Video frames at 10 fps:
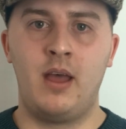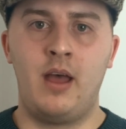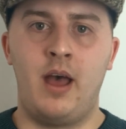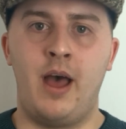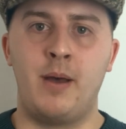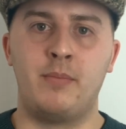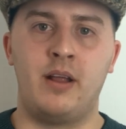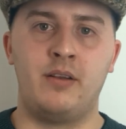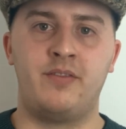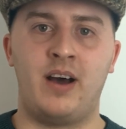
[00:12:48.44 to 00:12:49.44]

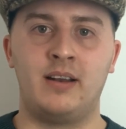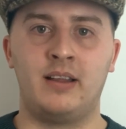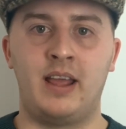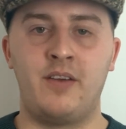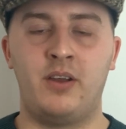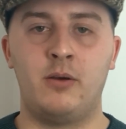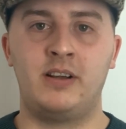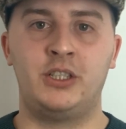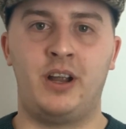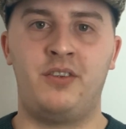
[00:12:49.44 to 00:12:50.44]
And finally, if you're
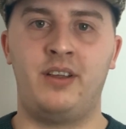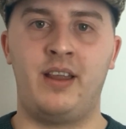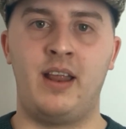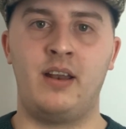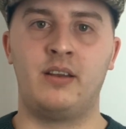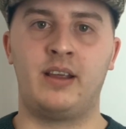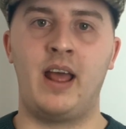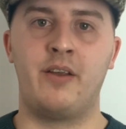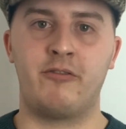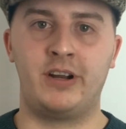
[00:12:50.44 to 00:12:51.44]
interested in
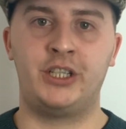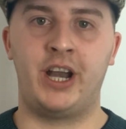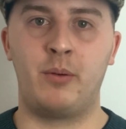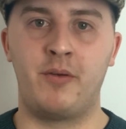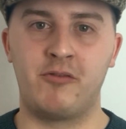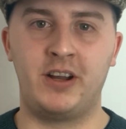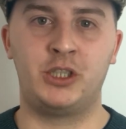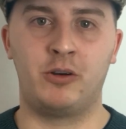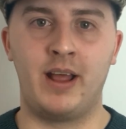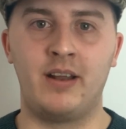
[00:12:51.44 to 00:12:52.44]
getting a free share with
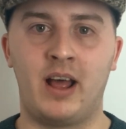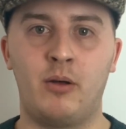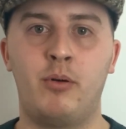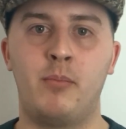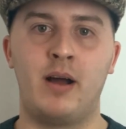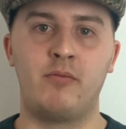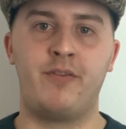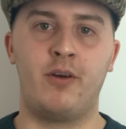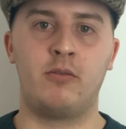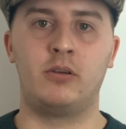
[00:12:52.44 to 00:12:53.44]
Freetrade, I'll put my
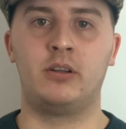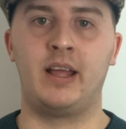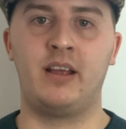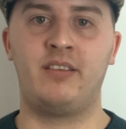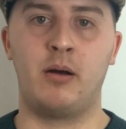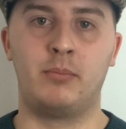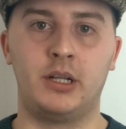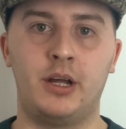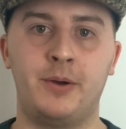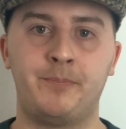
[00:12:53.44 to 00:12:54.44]
referral link down
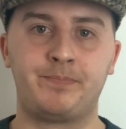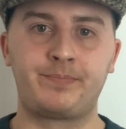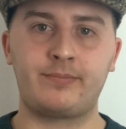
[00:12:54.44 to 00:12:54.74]
below.